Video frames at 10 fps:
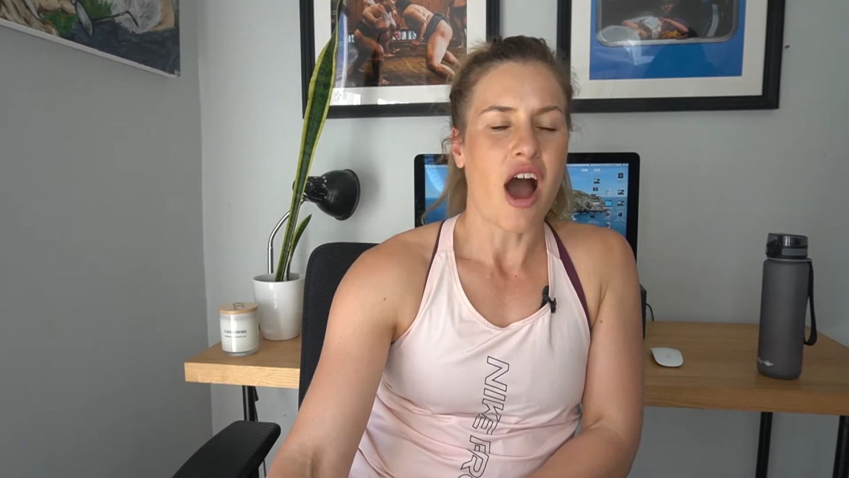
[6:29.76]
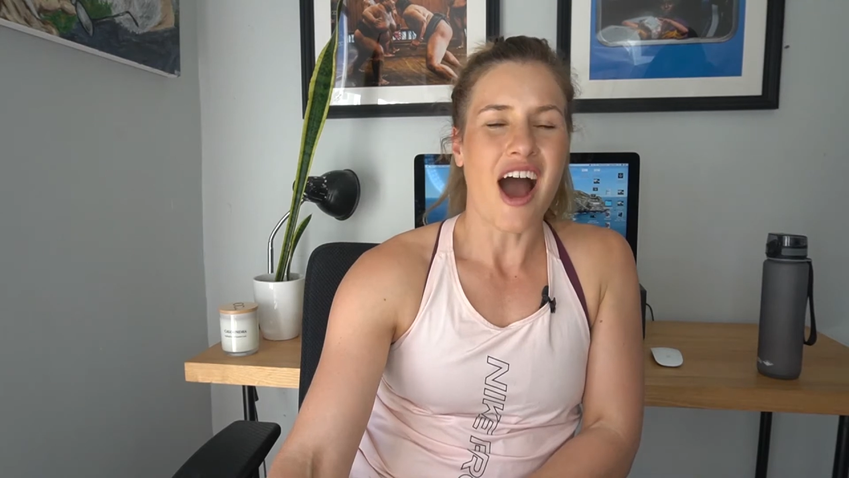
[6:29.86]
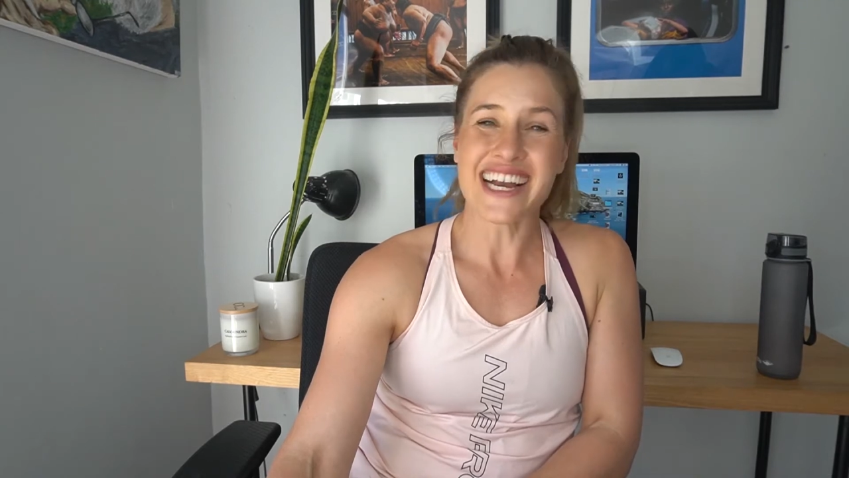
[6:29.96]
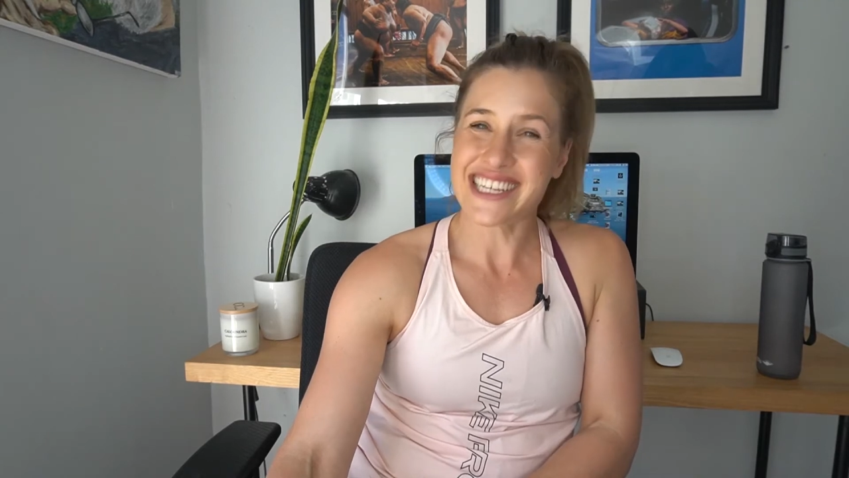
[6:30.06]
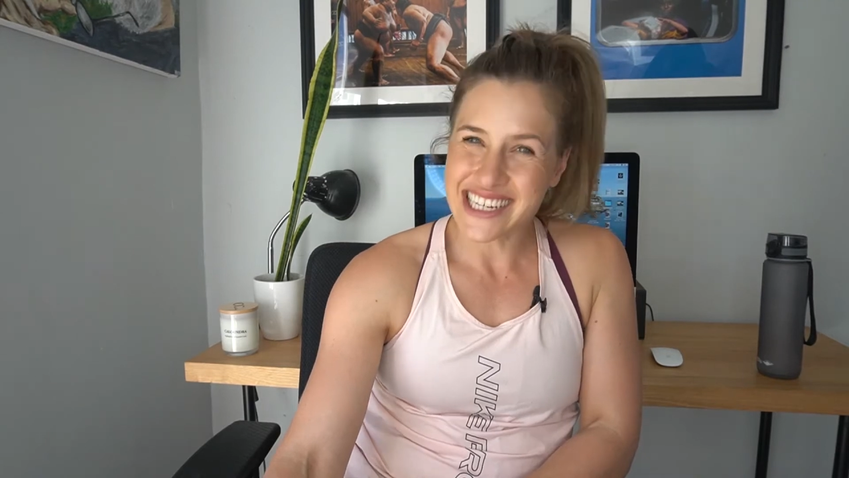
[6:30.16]

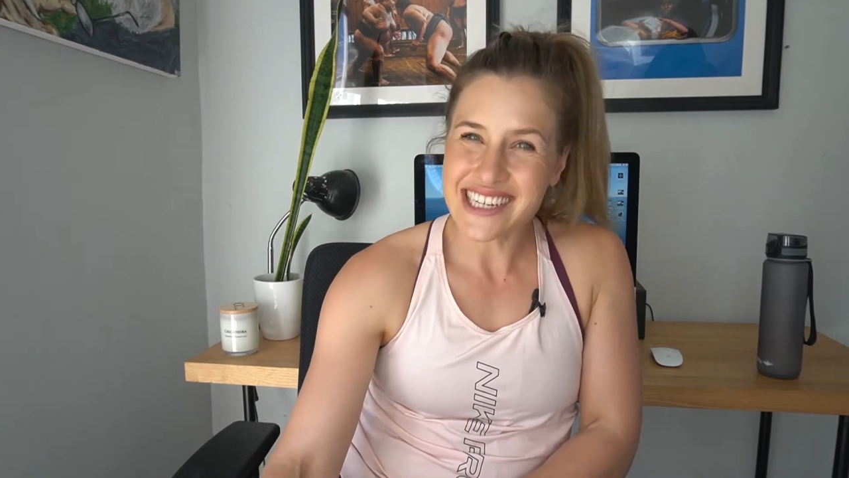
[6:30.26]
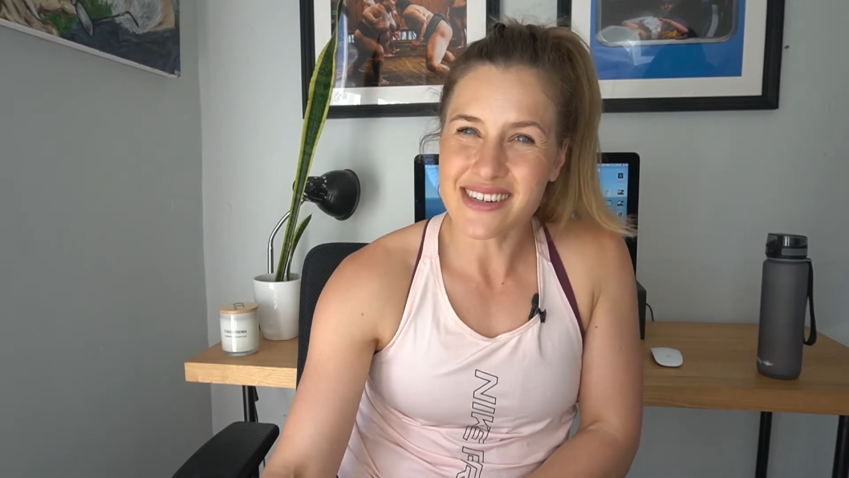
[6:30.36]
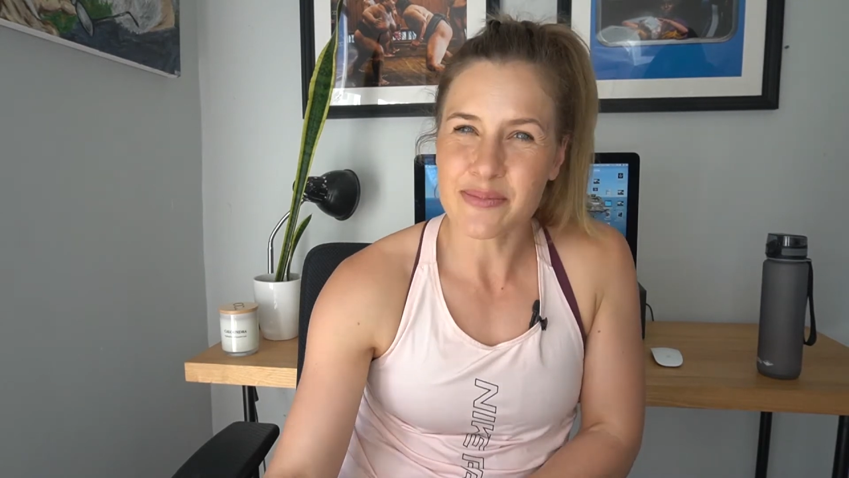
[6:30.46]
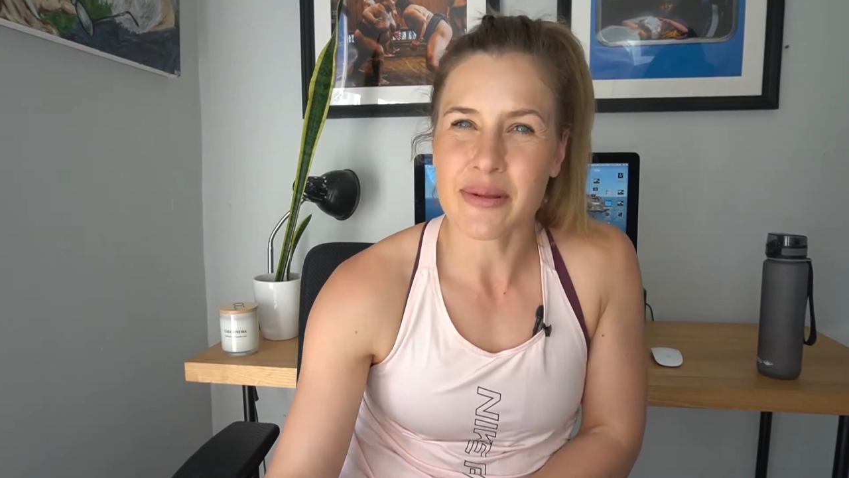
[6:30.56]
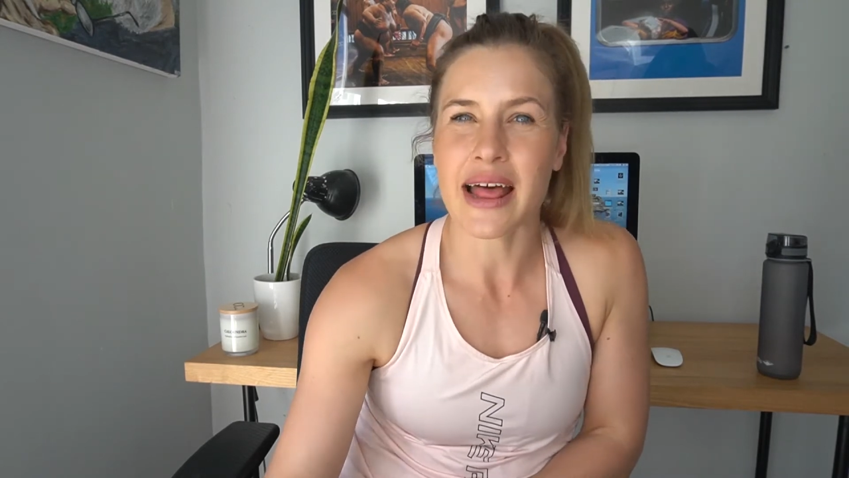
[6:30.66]
I
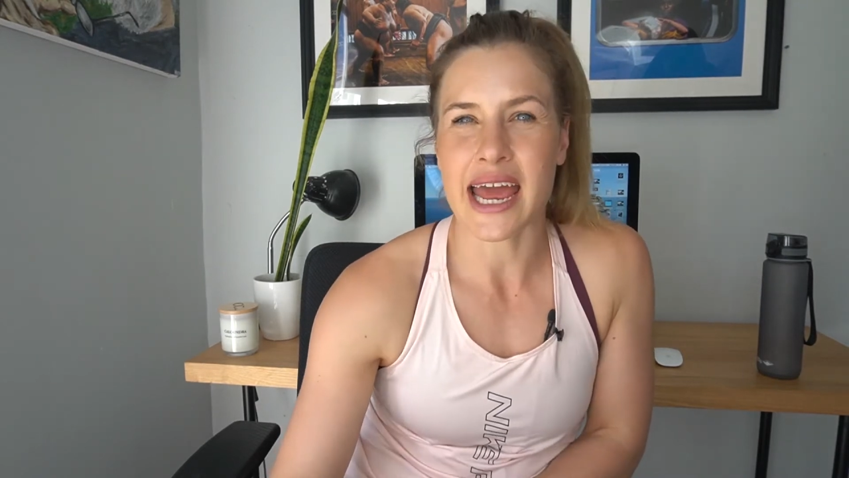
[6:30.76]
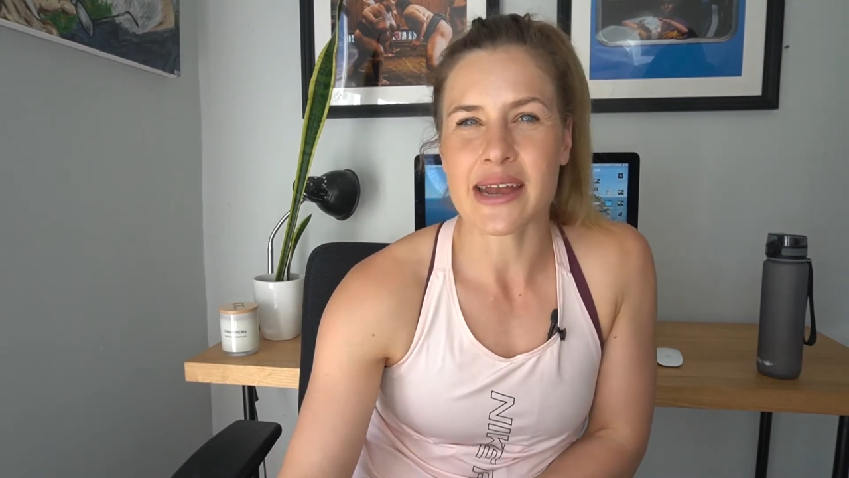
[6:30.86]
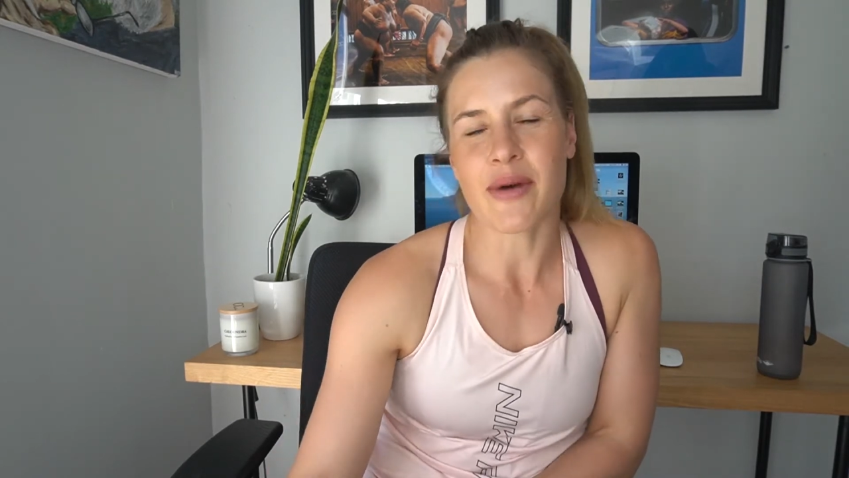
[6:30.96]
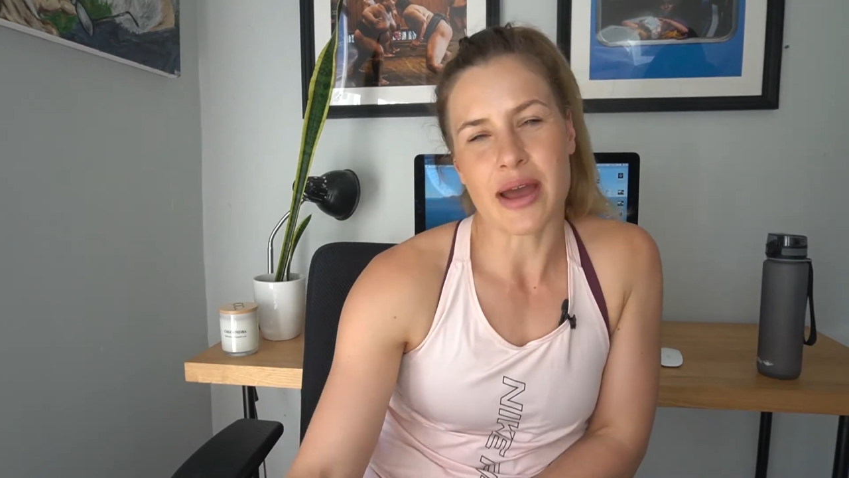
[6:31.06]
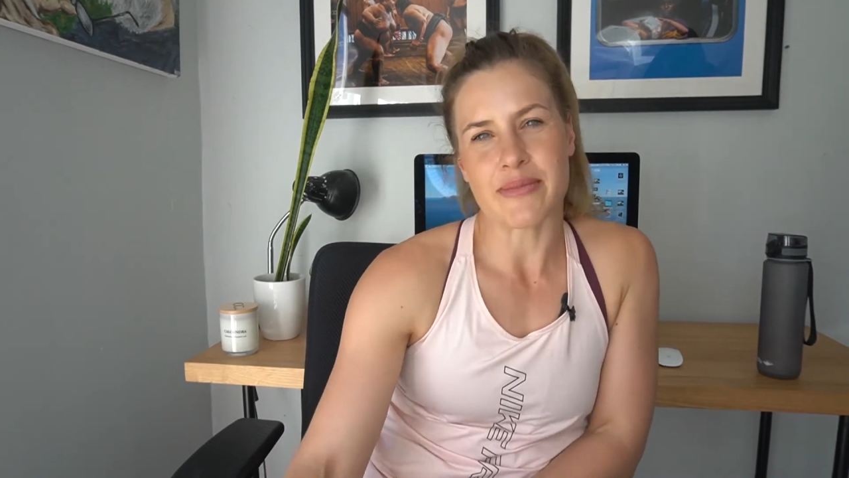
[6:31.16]
didn't
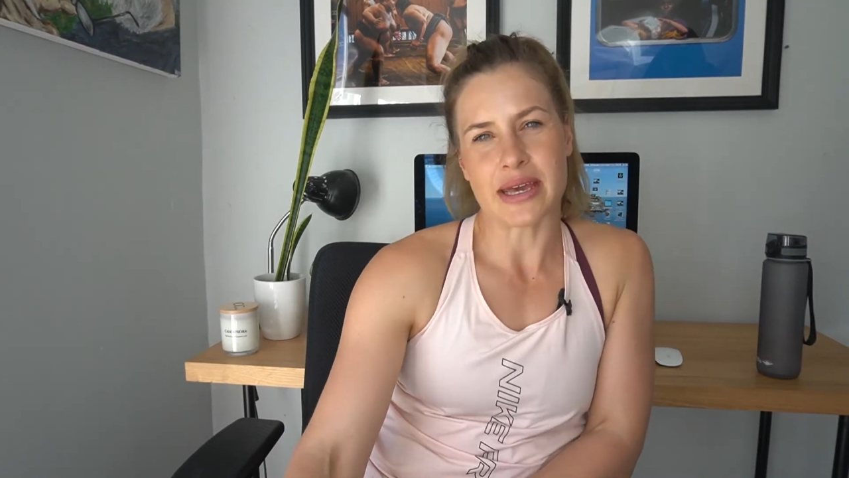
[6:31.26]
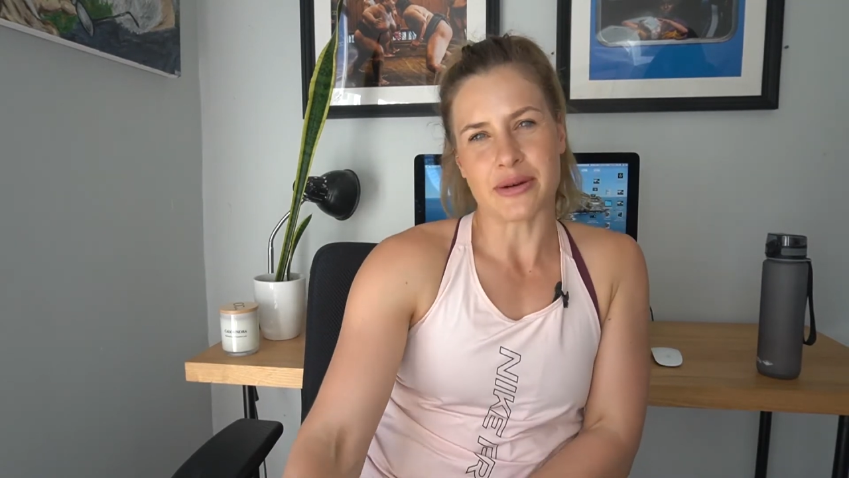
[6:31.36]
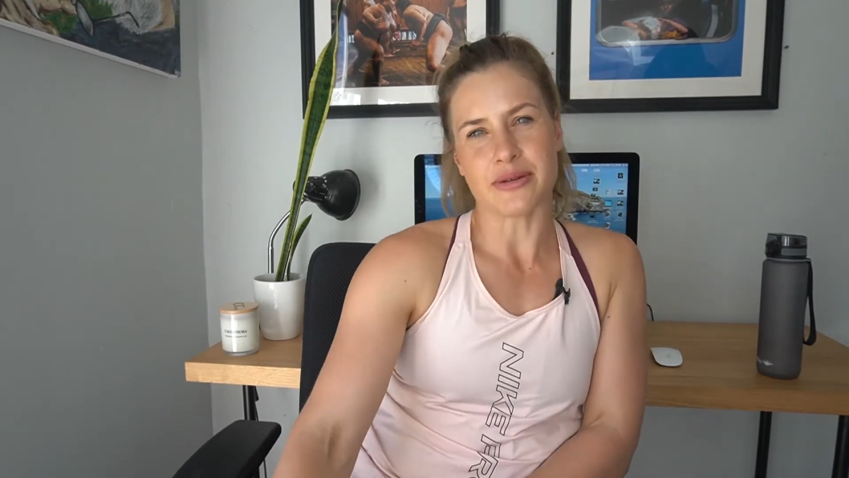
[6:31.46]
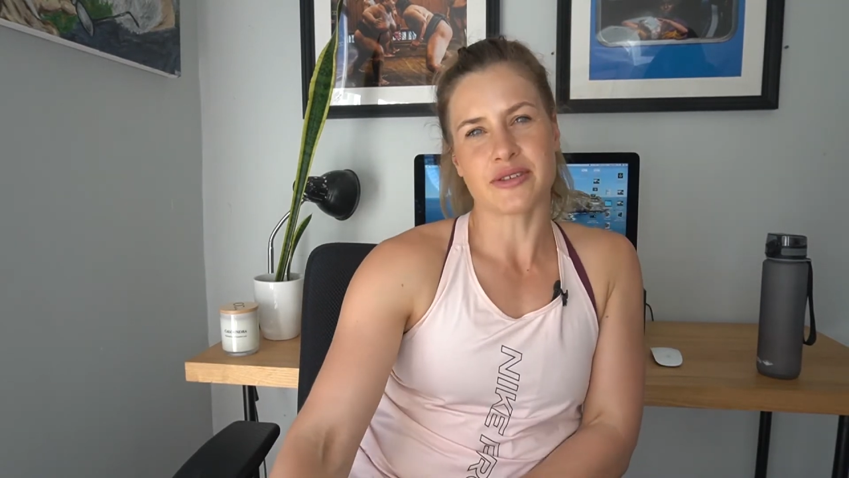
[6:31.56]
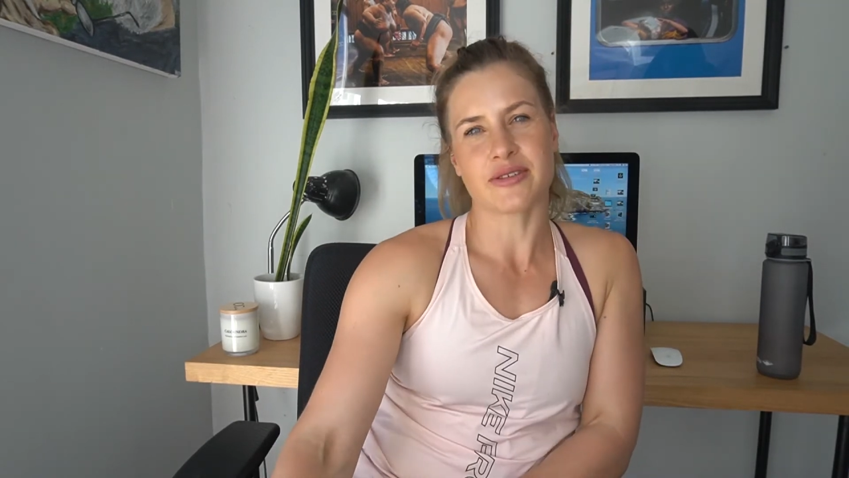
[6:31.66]
plan my
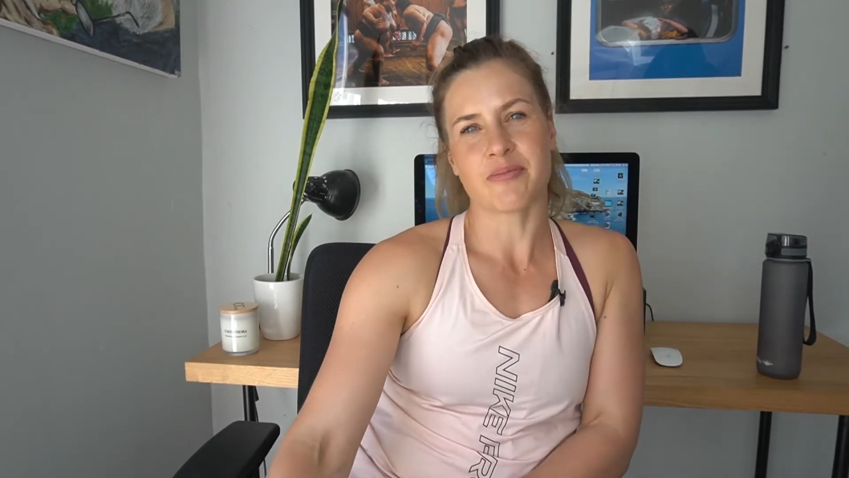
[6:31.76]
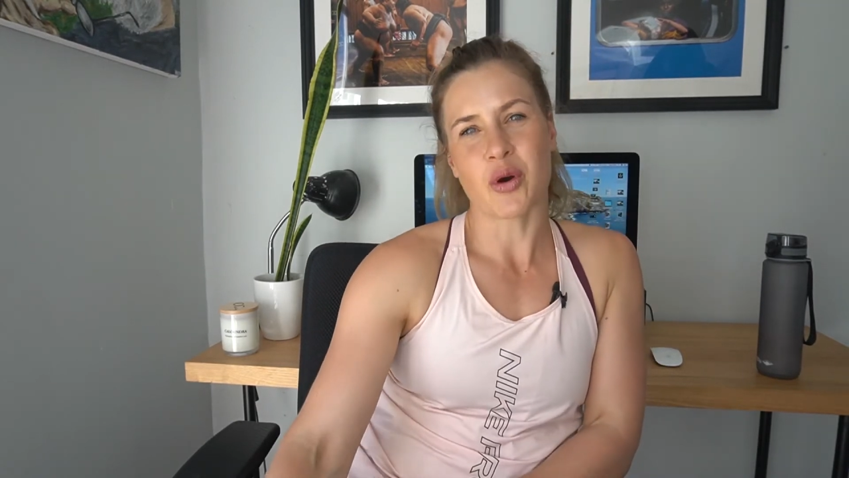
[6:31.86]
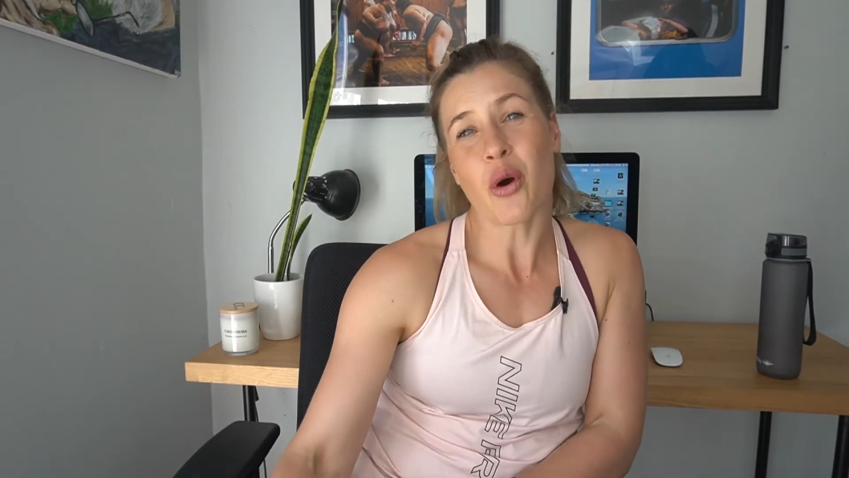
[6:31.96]
meals,